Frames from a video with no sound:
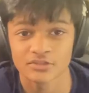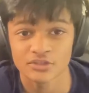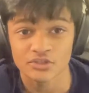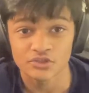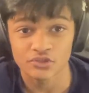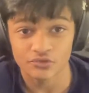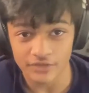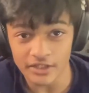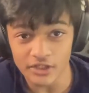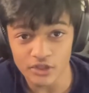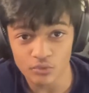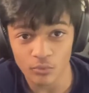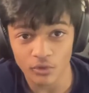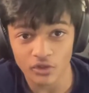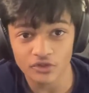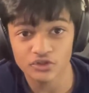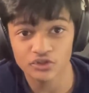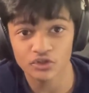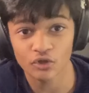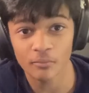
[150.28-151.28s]
So thank you all
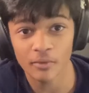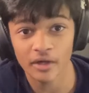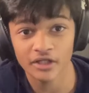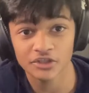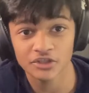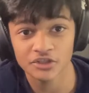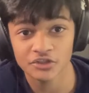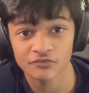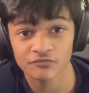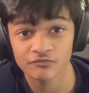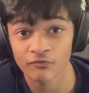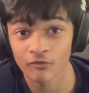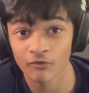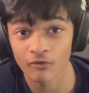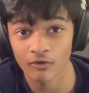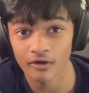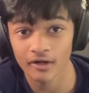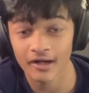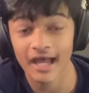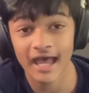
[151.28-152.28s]
so much
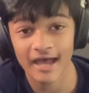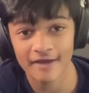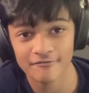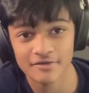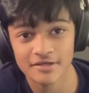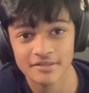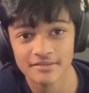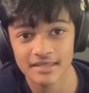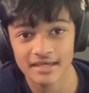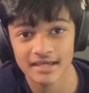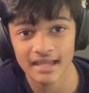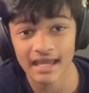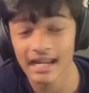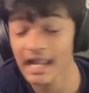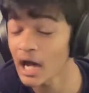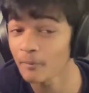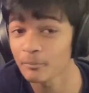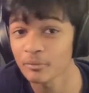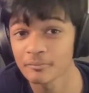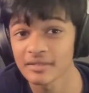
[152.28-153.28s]
for everything and
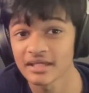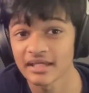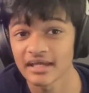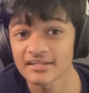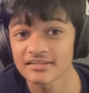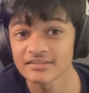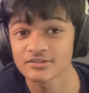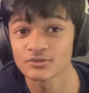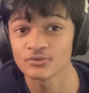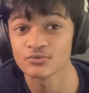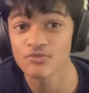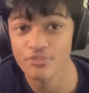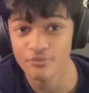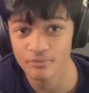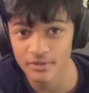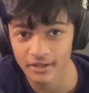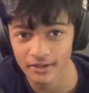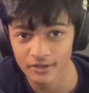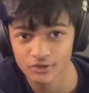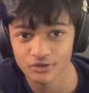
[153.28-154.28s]
helping me get to
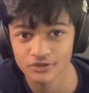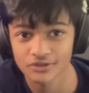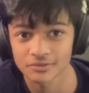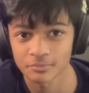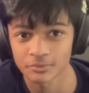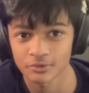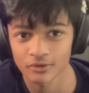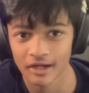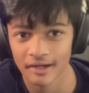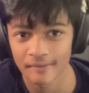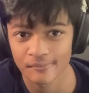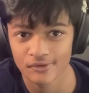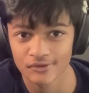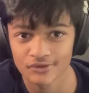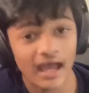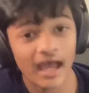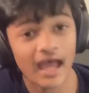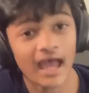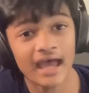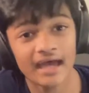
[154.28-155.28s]
300
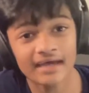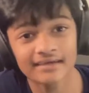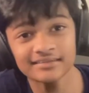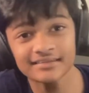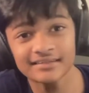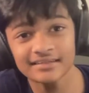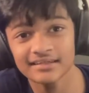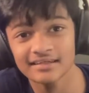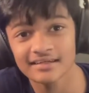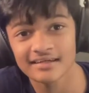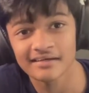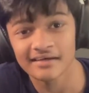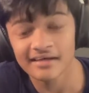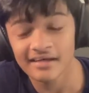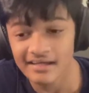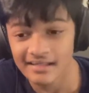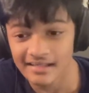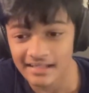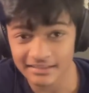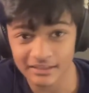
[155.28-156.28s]
subscribers. And
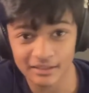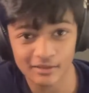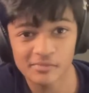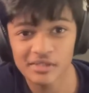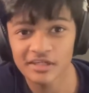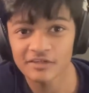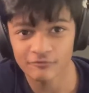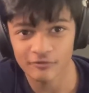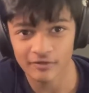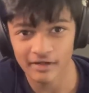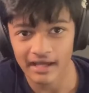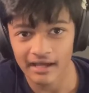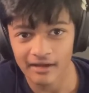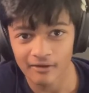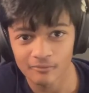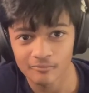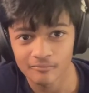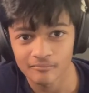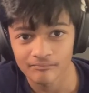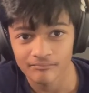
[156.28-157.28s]
that's gonna be it for now.
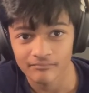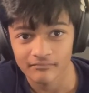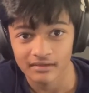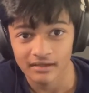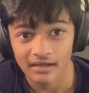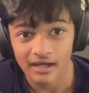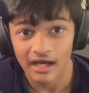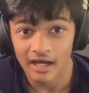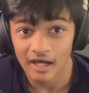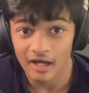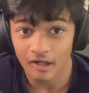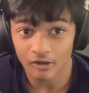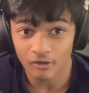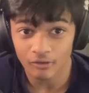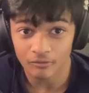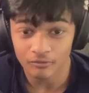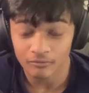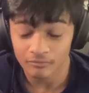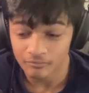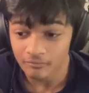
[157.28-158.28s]

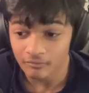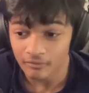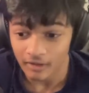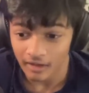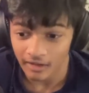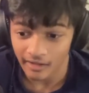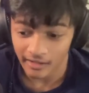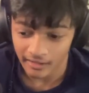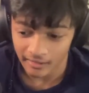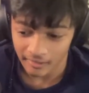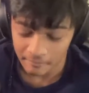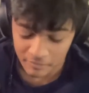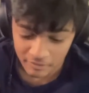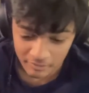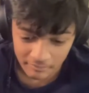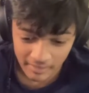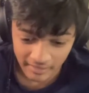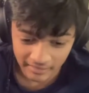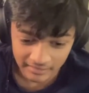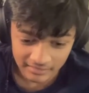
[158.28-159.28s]
I'm gonna be
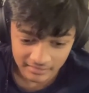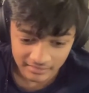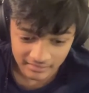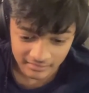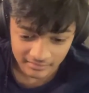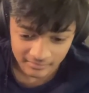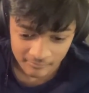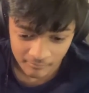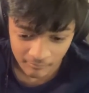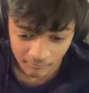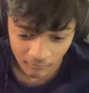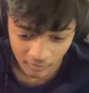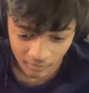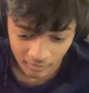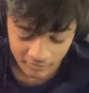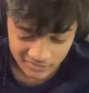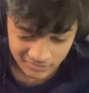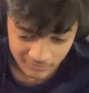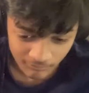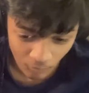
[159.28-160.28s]
making
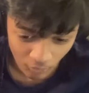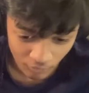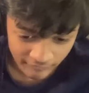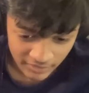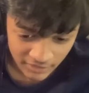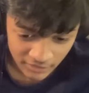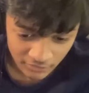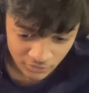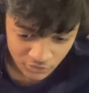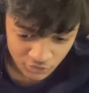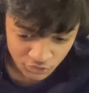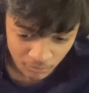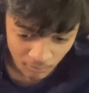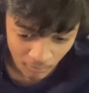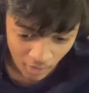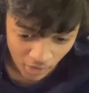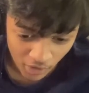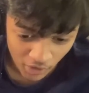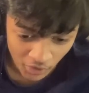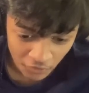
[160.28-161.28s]
some more videos
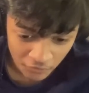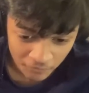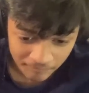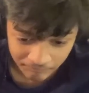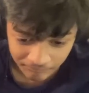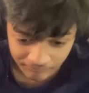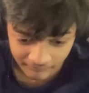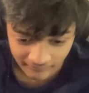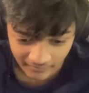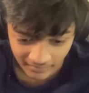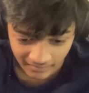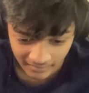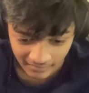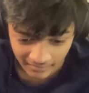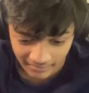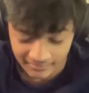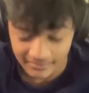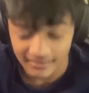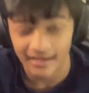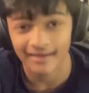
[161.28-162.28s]
tomorrow.
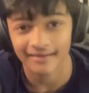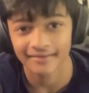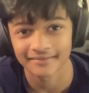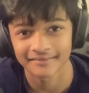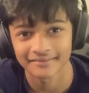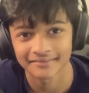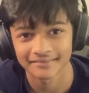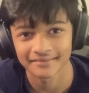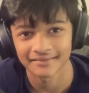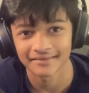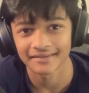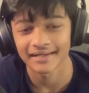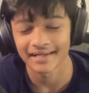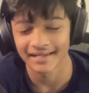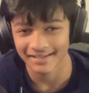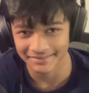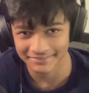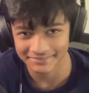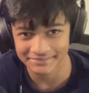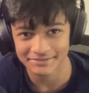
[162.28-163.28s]
And yeah,
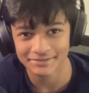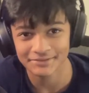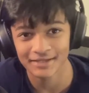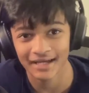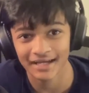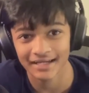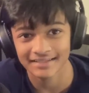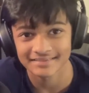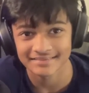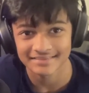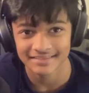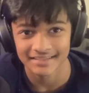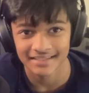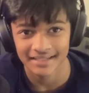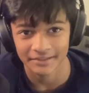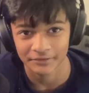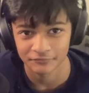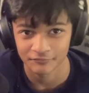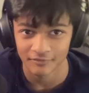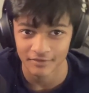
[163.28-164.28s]
I'll see you guys in the
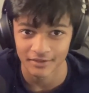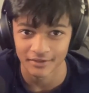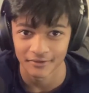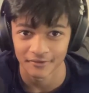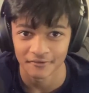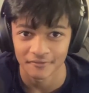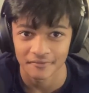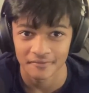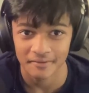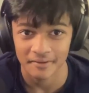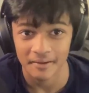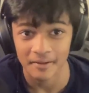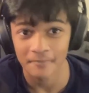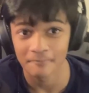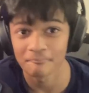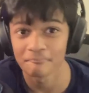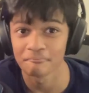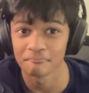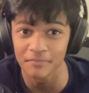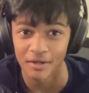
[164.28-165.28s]
next video.
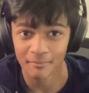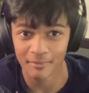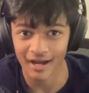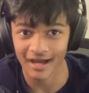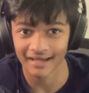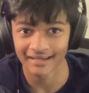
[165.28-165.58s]
Bye bye.